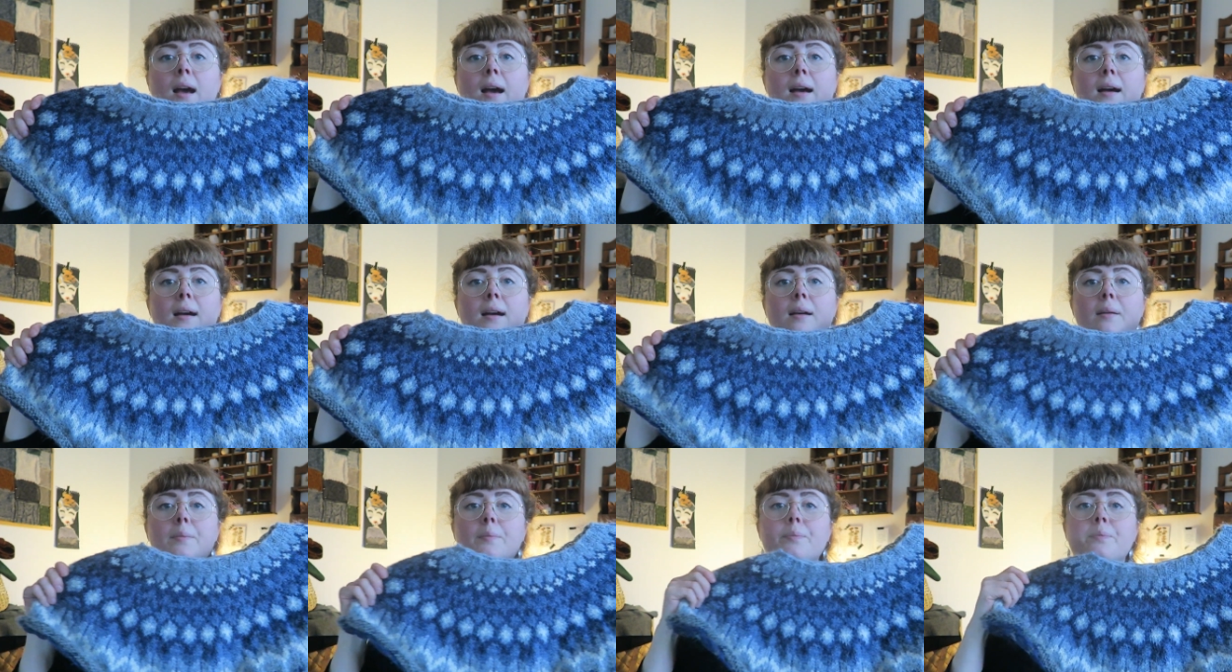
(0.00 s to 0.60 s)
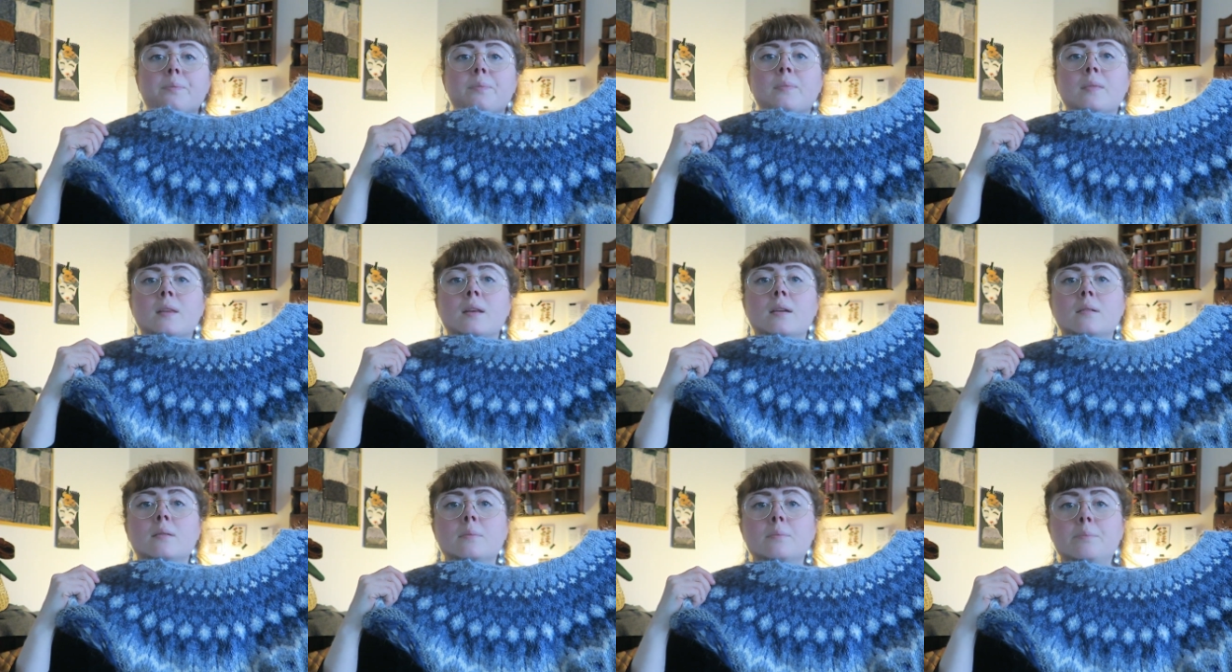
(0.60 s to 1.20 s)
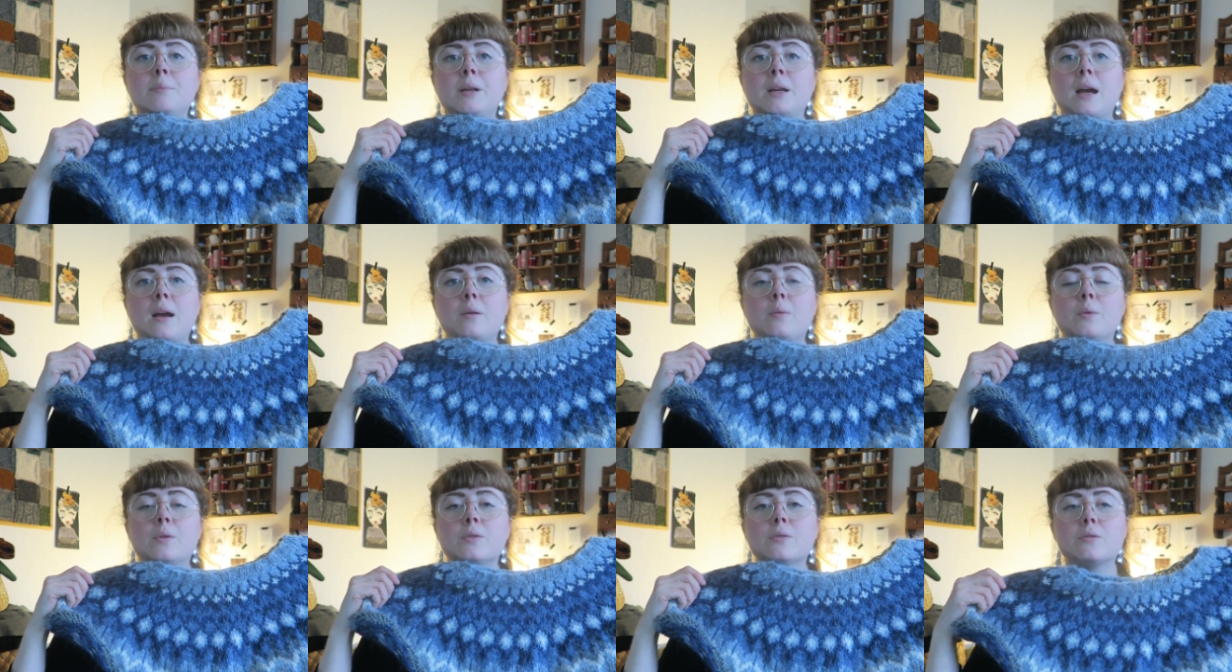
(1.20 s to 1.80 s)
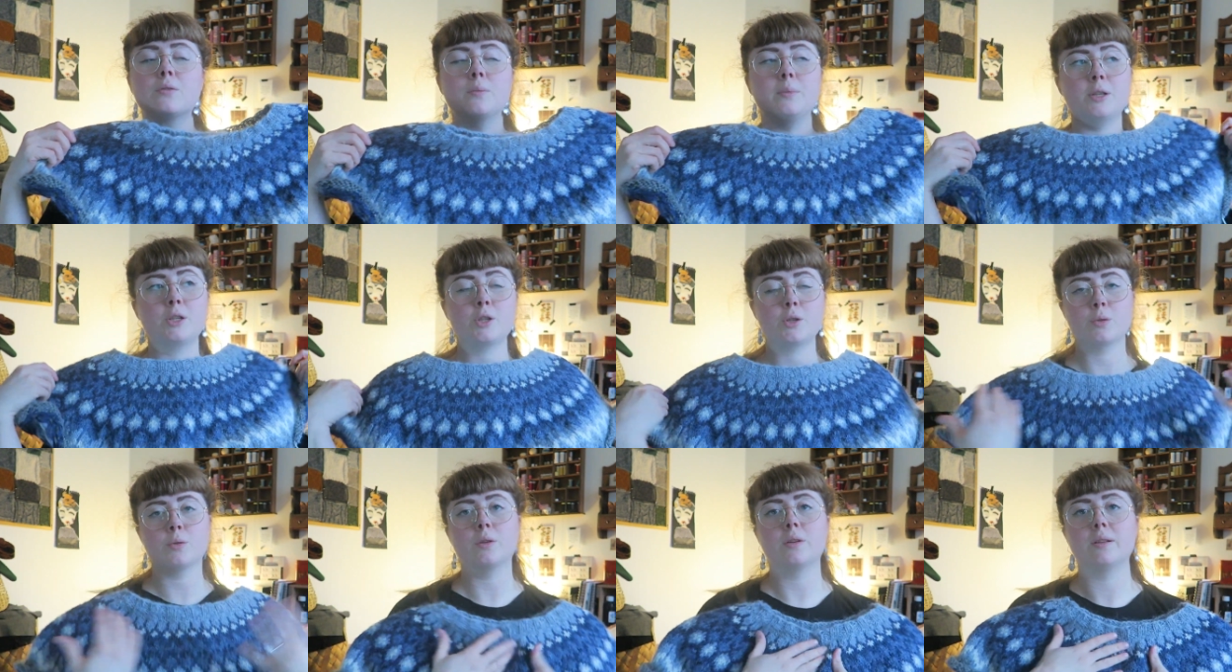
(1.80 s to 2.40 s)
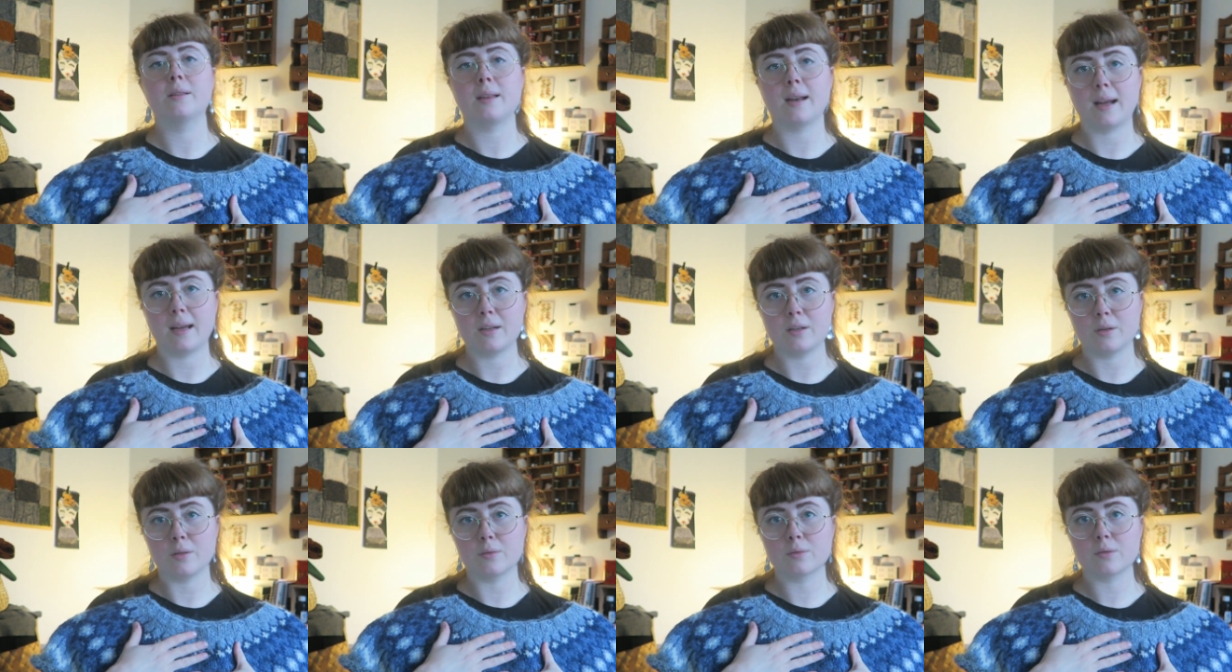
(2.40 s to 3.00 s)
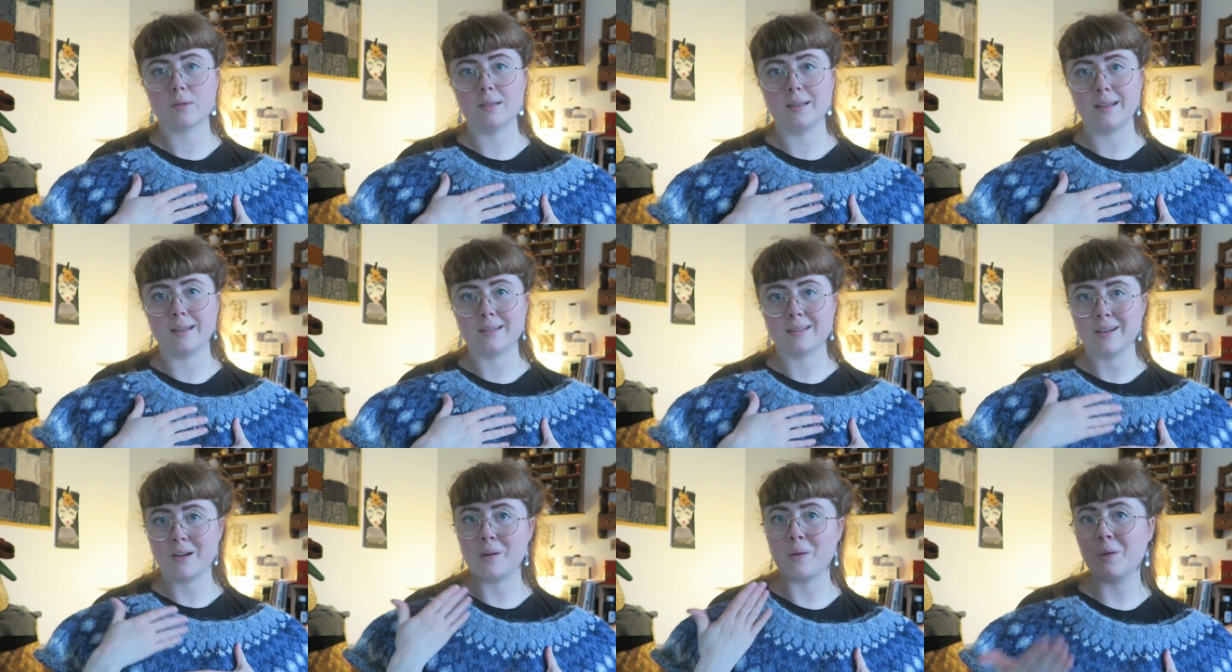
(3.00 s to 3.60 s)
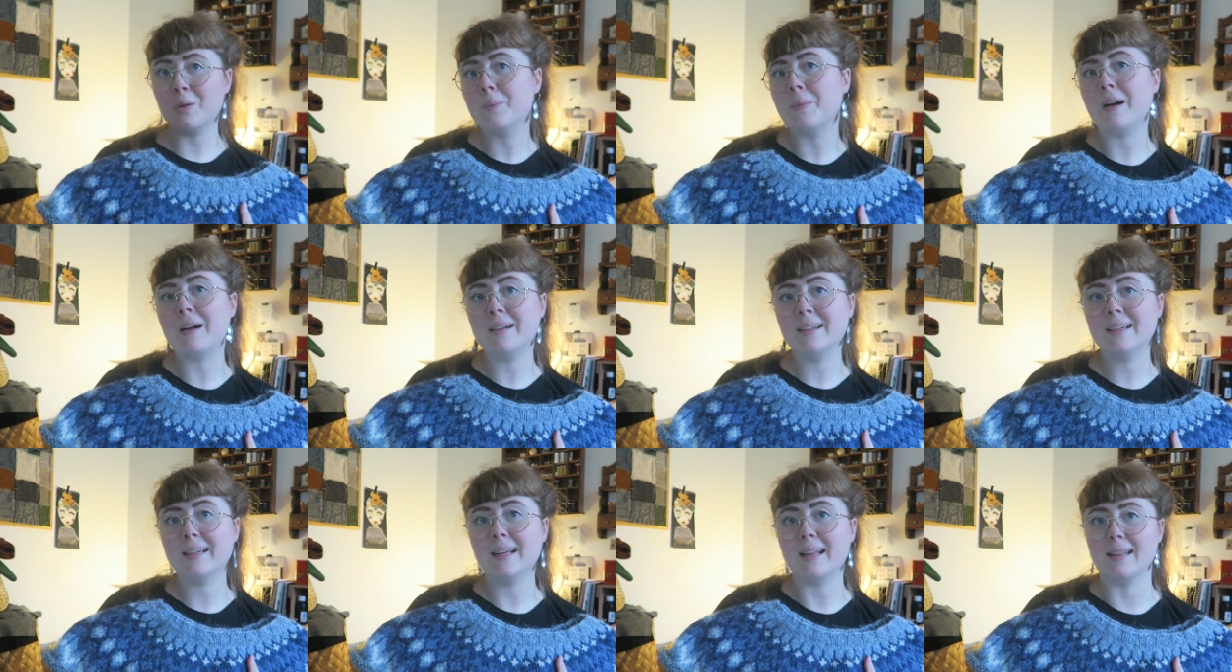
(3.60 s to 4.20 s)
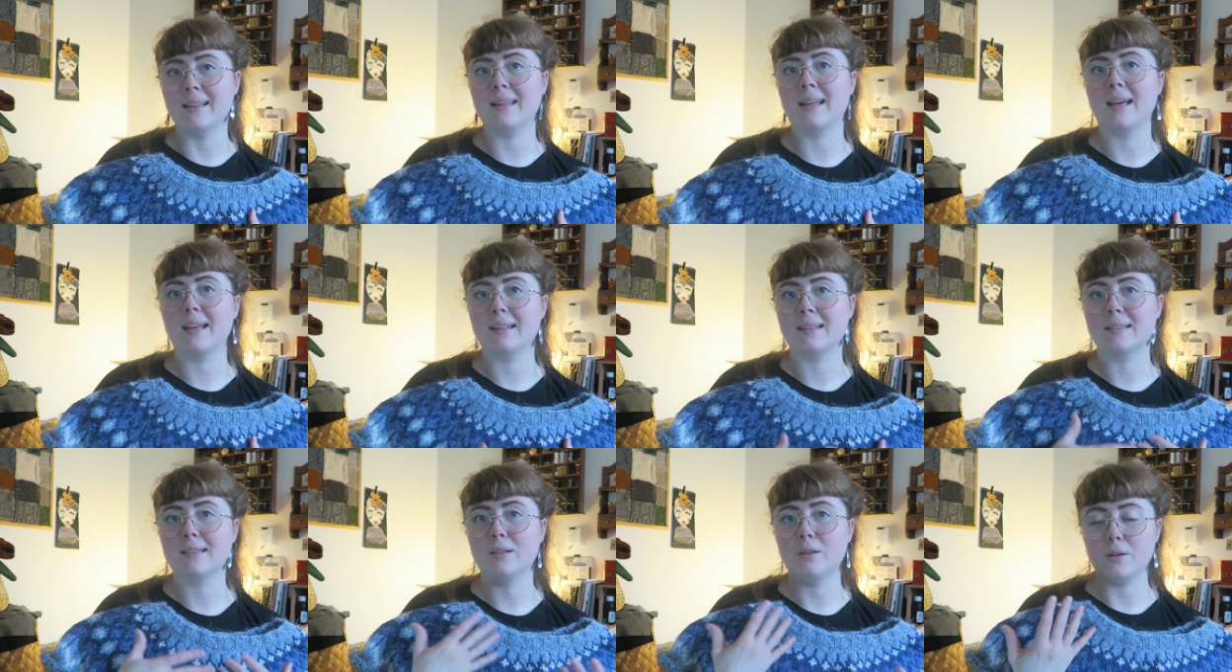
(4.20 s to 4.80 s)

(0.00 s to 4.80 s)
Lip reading: But I want to be sure that I don't knit the whole body and then,